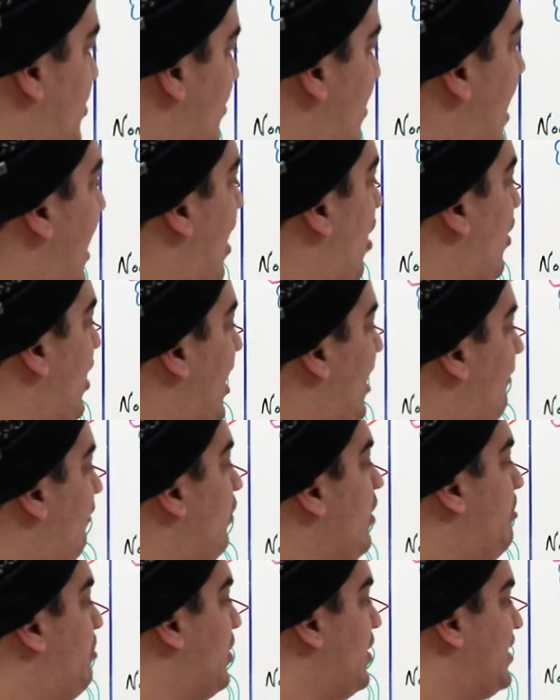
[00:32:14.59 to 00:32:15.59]
So now,
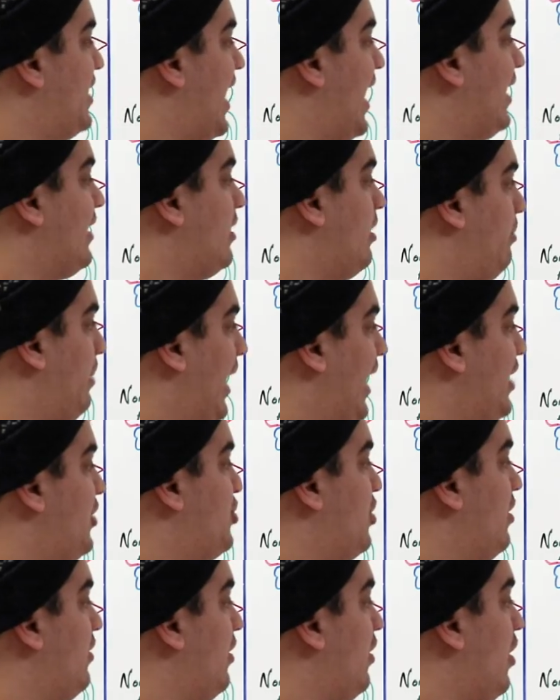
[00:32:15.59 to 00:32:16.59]
if we protect the
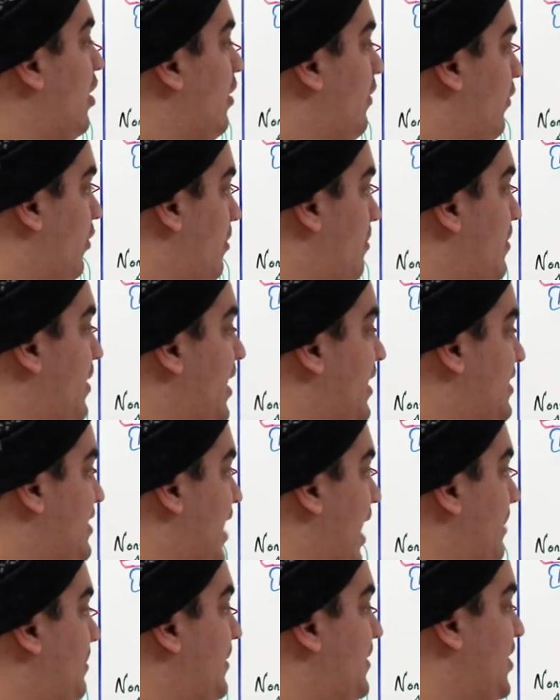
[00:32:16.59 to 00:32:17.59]
patient from this
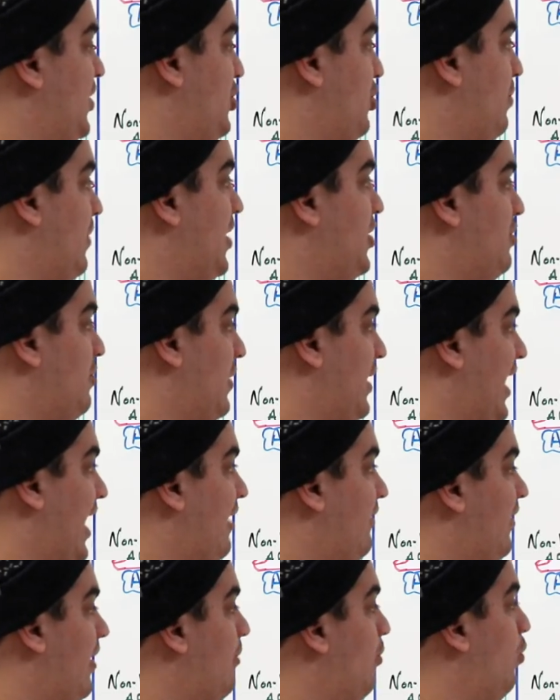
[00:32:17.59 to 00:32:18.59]
type of situation with
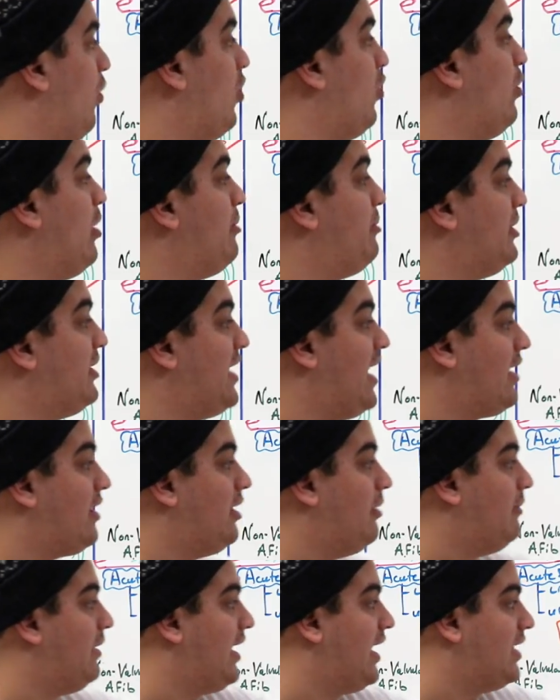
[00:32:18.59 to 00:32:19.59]
AFib, what do we
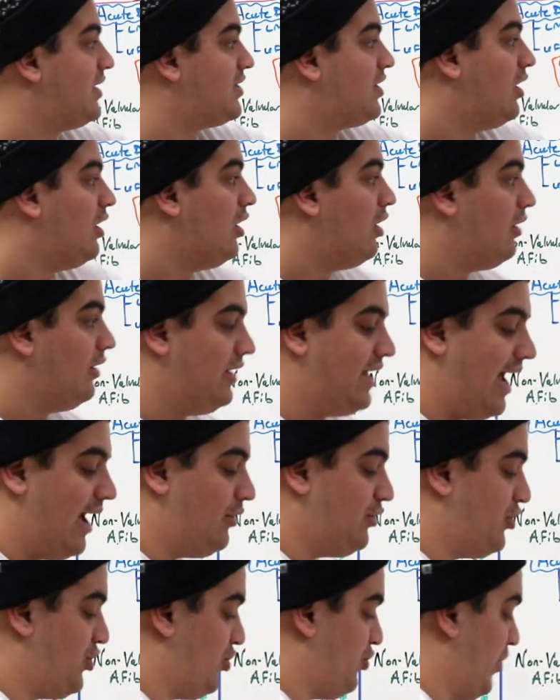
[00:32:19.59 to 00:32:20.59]
protect them against
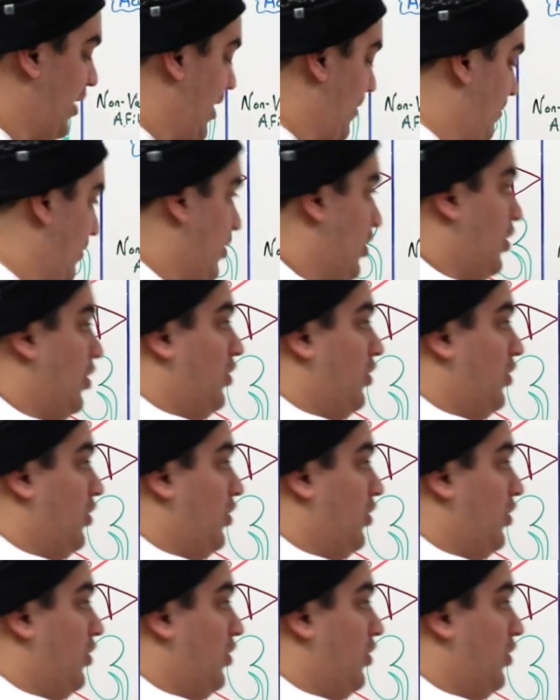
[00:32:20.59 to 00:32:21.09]
downstream?